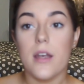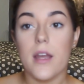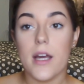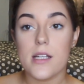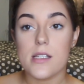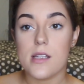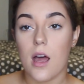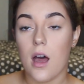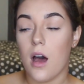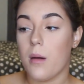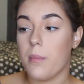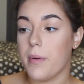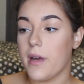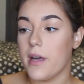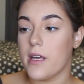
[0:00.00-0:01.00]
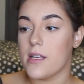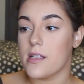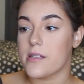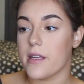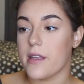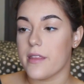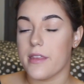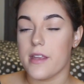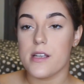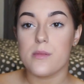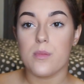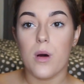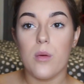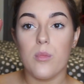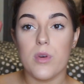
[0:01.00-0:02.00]
Next up is this
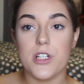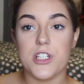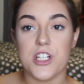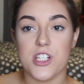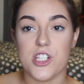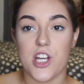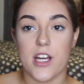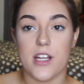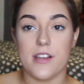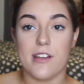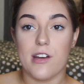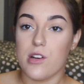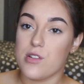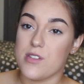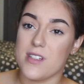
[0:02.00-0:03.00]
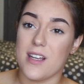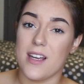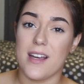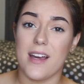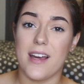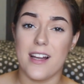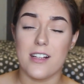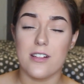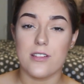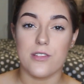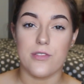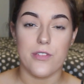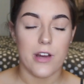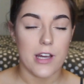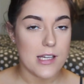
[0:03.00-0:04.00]
one, which is shade Toasty. It looks
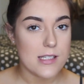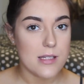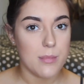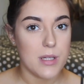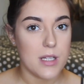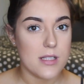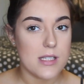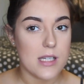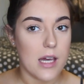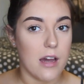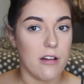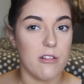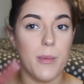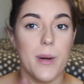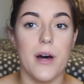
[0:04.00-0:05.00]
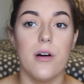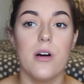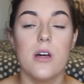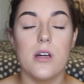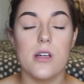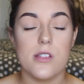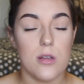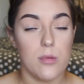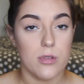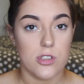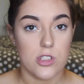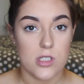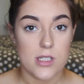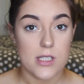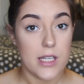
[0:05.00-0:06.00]
very similar to Caramel, so we'll
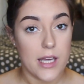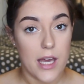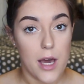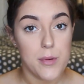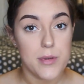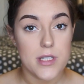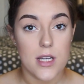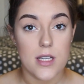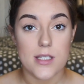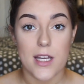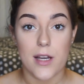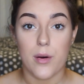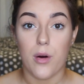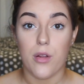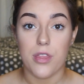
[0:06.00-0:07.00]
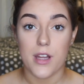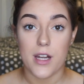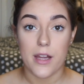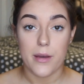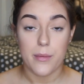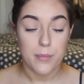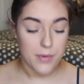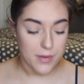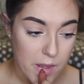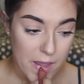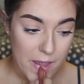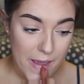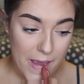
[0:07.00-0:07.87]
just see how it turns out on the lips.